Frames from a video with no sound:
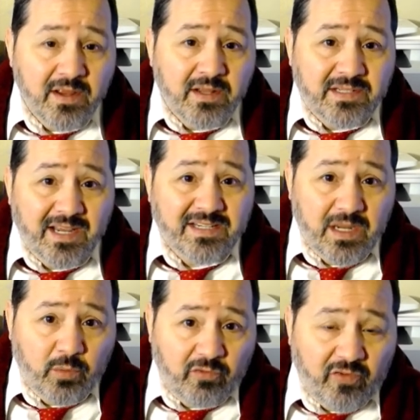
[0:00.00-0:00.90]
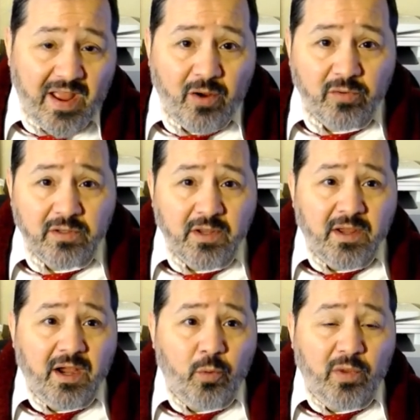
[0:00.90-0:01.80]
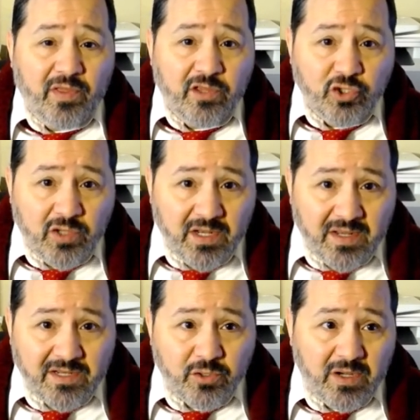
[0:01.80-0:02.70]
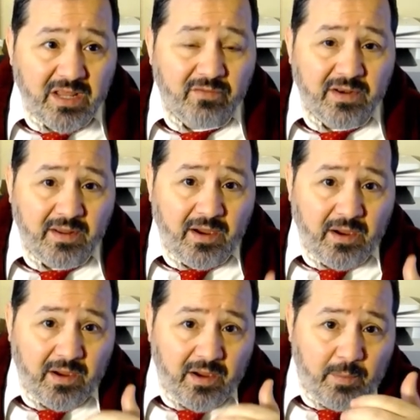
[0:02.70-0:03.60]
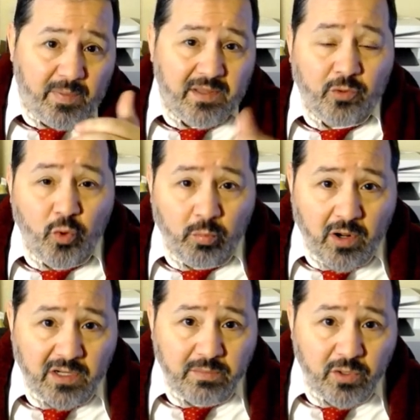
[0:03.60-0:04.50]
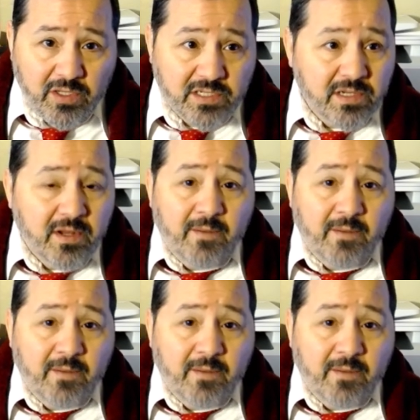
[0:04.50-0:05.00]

texts that were found within the Judean desert and even up in the Qumran communities,